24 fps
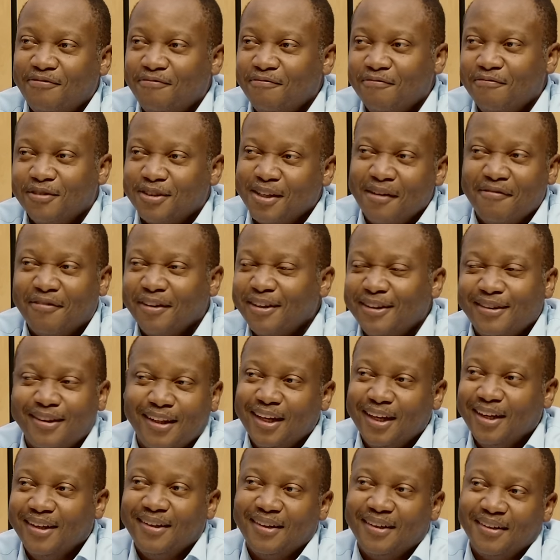
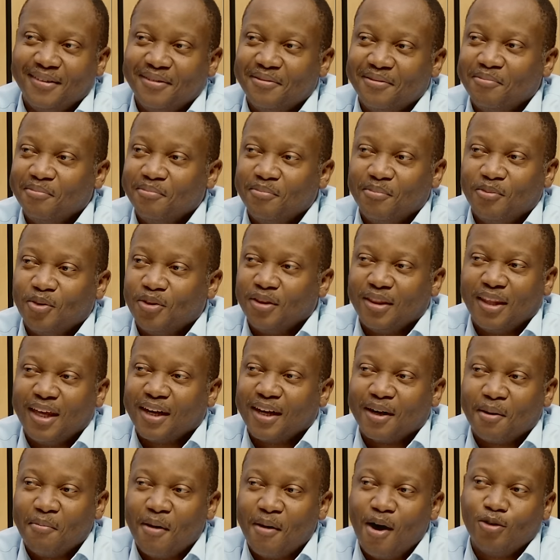17.
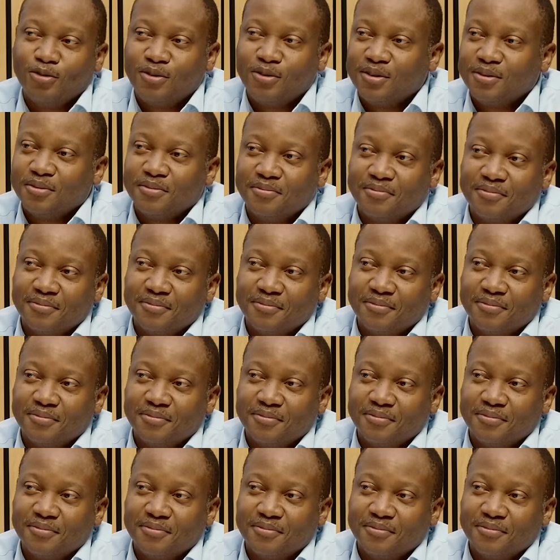Thereabouts?